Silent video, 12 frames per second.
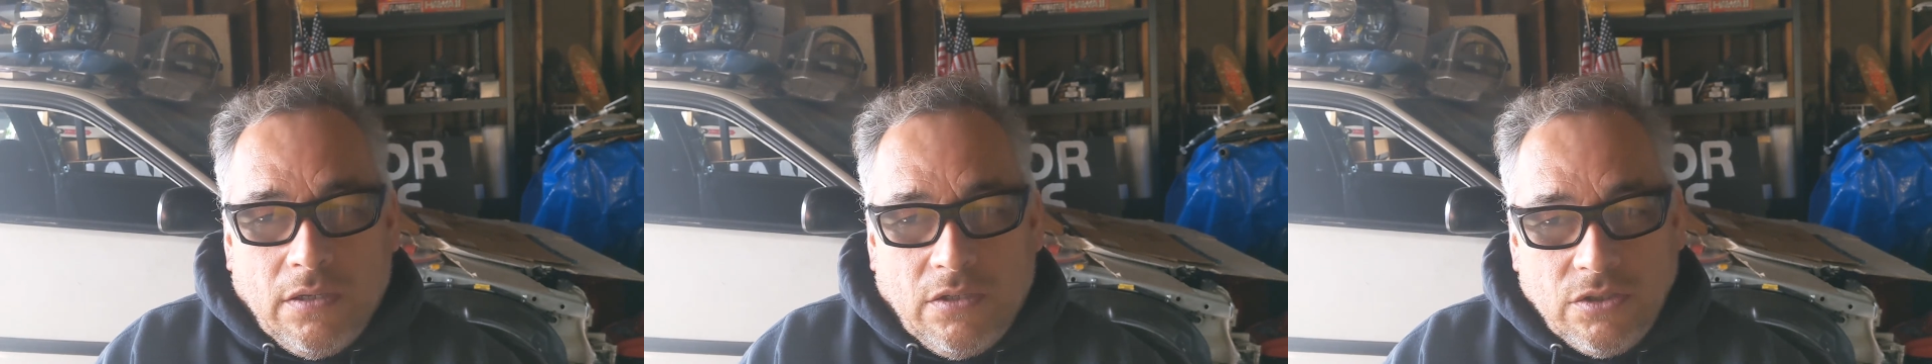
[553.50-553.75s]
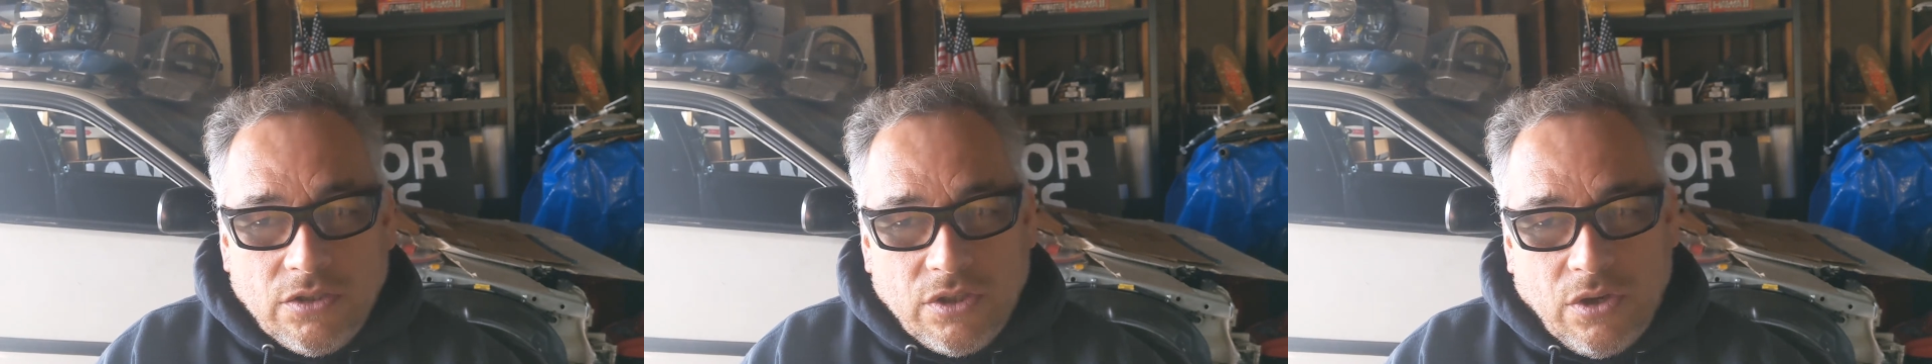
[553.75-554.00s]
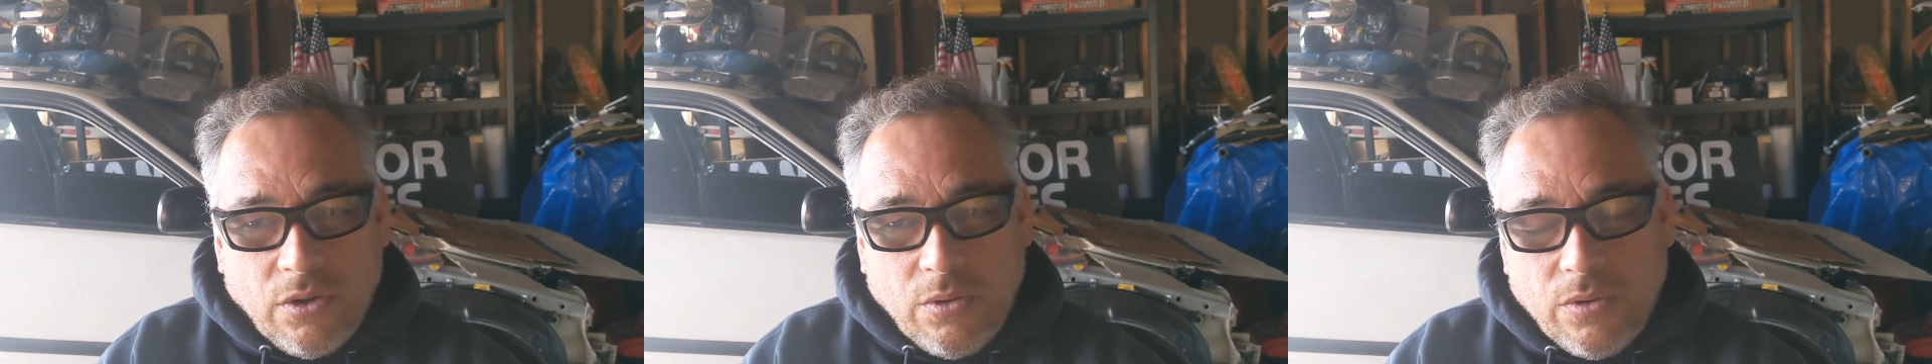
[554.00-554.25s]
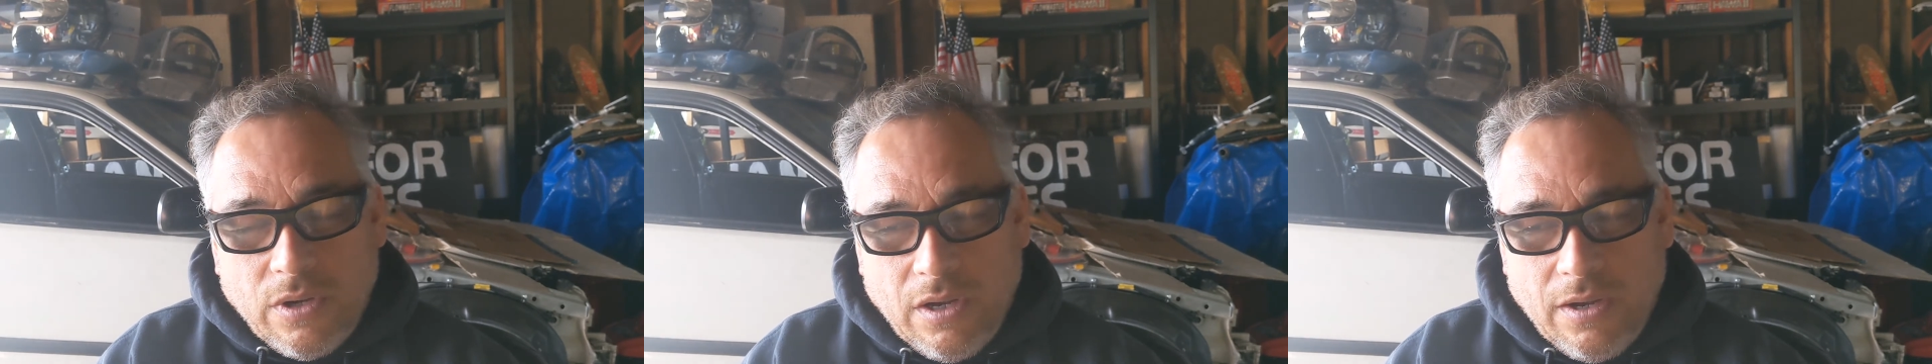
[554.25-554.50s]

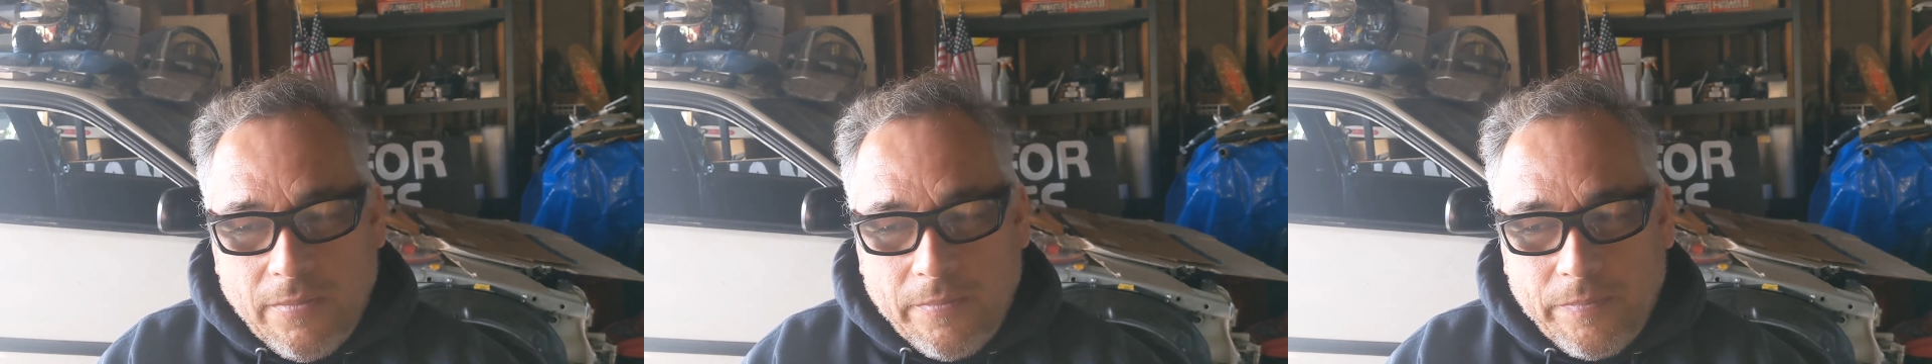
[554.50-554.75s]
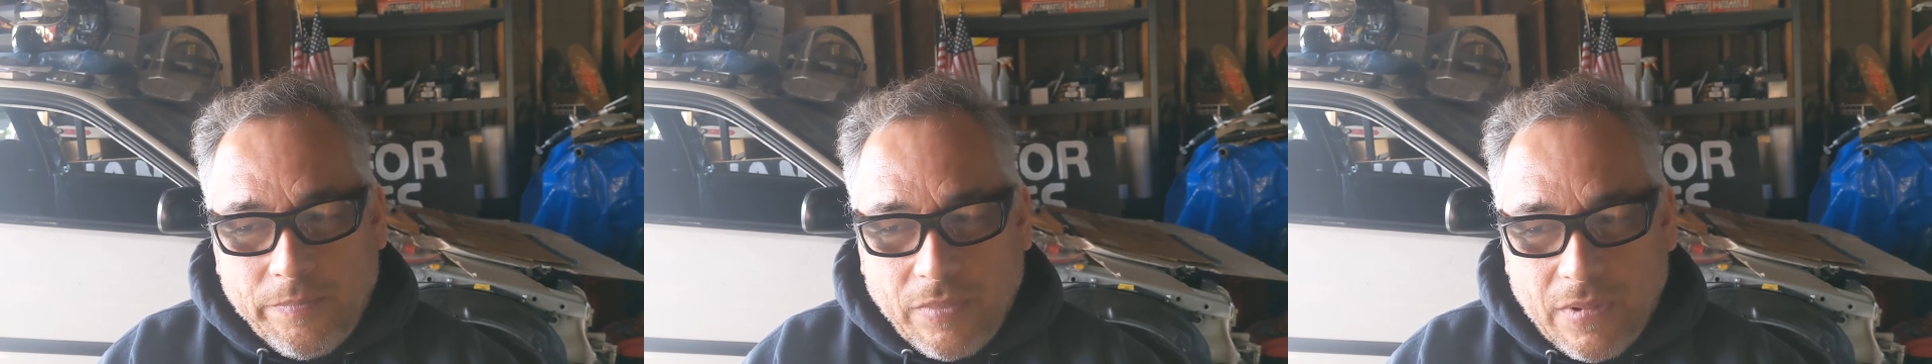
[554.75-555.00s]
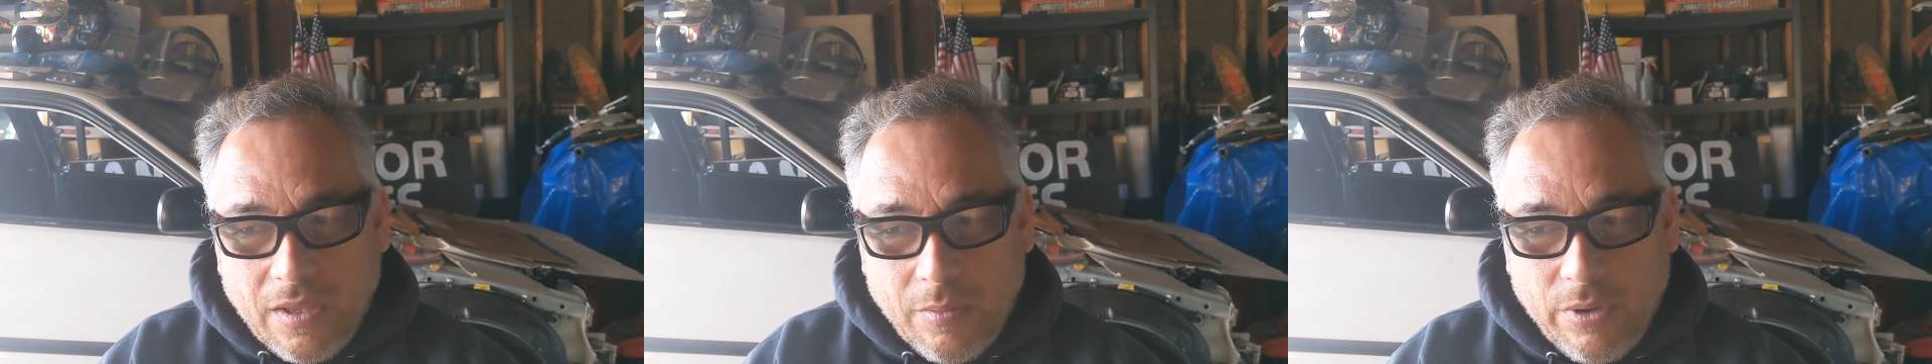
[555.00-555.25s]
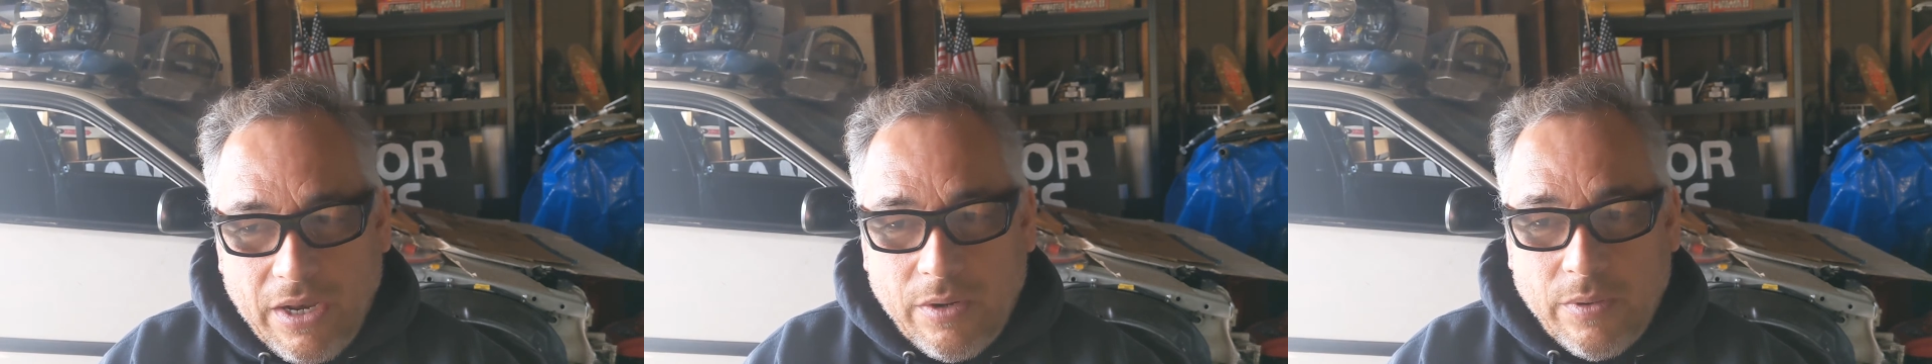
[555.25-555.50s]
So
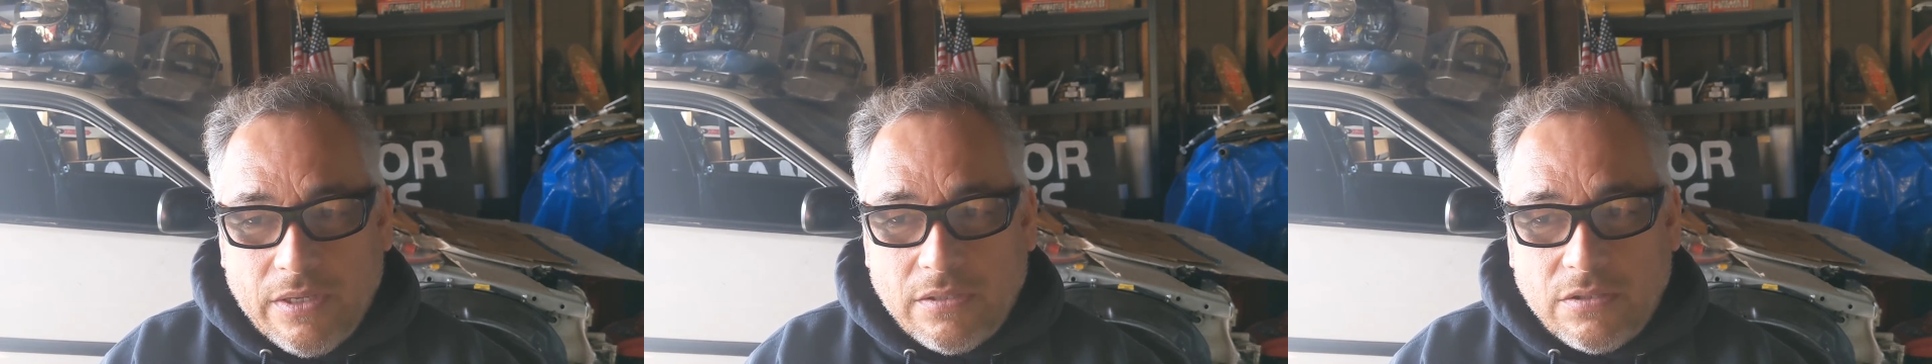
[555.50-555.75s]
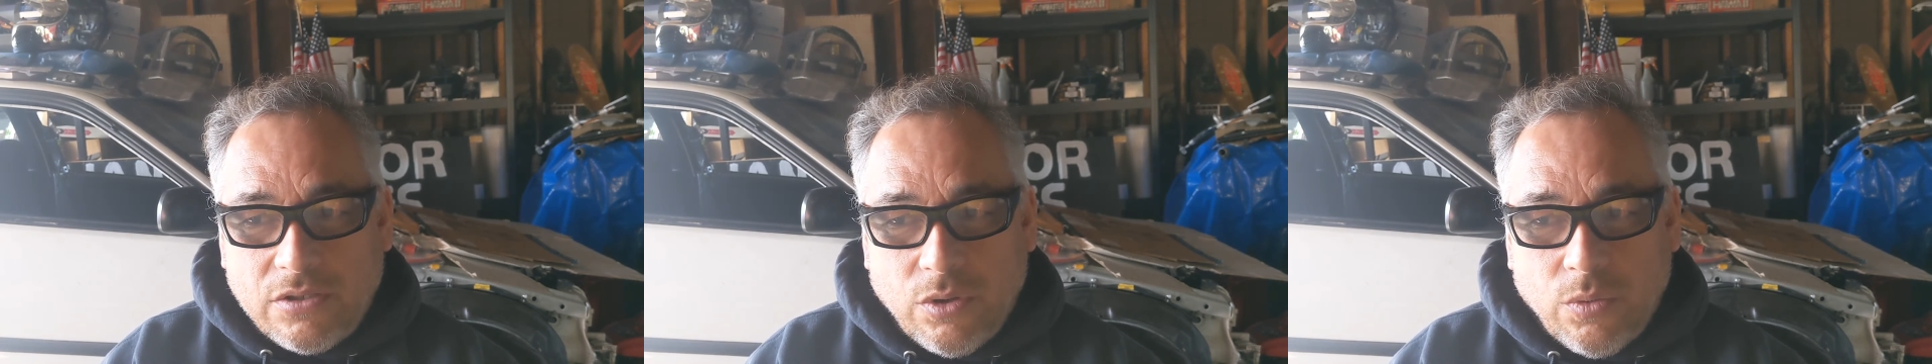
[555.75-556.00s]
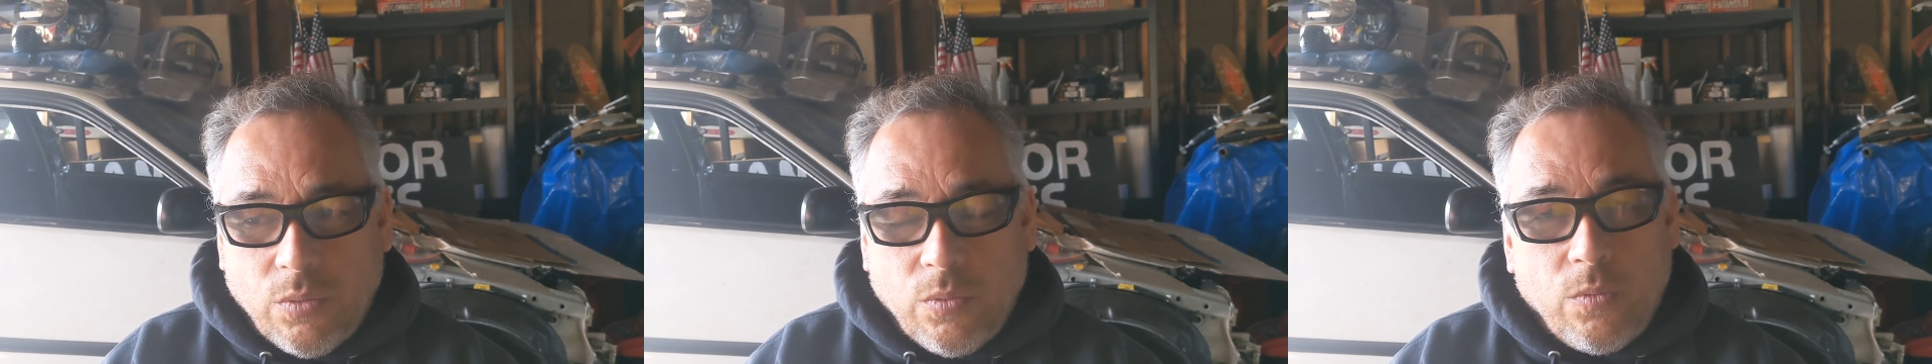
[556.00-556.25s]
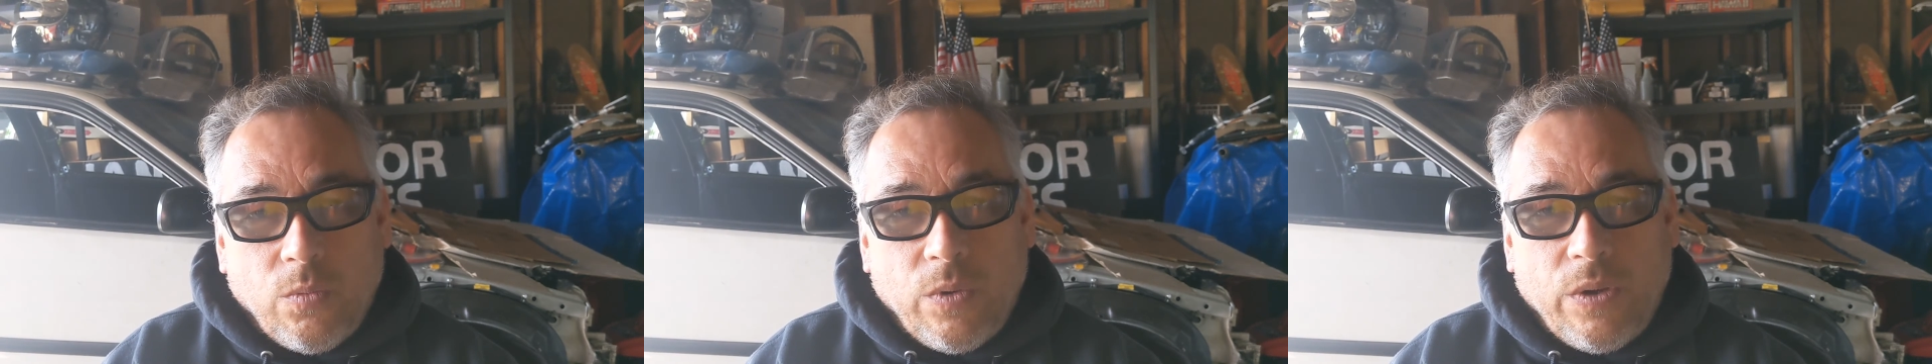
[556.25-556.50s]
but anyways, so
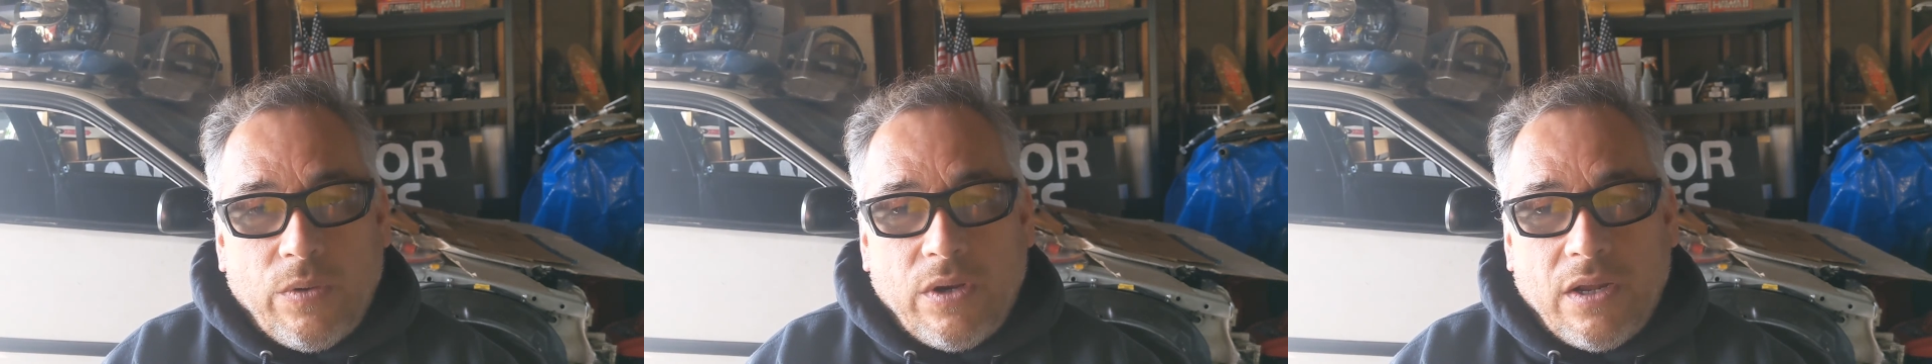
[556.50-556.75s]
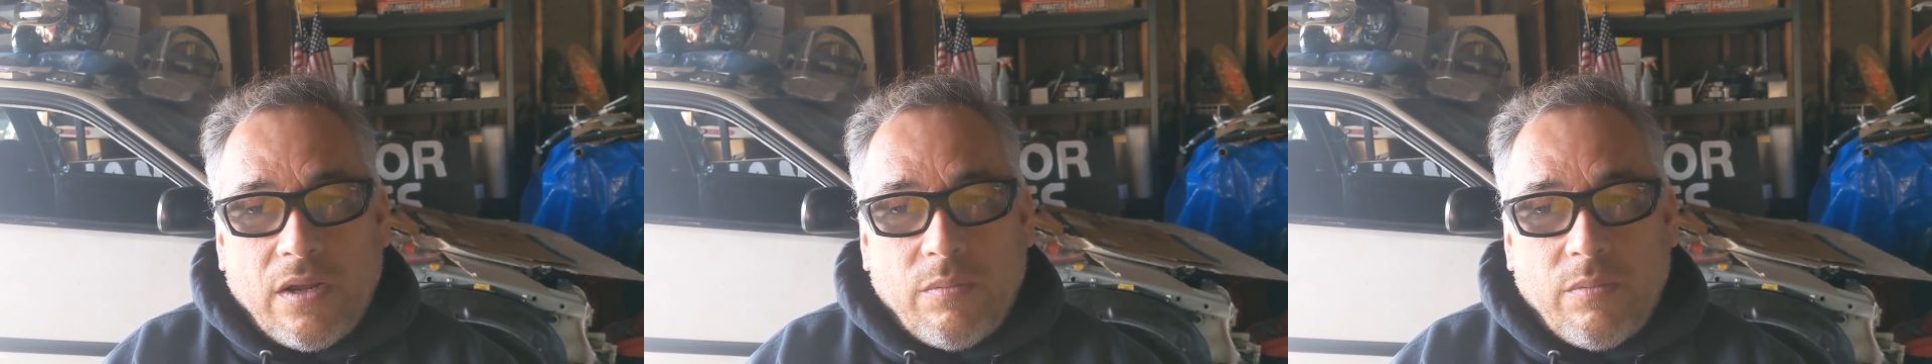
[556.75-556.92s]
we would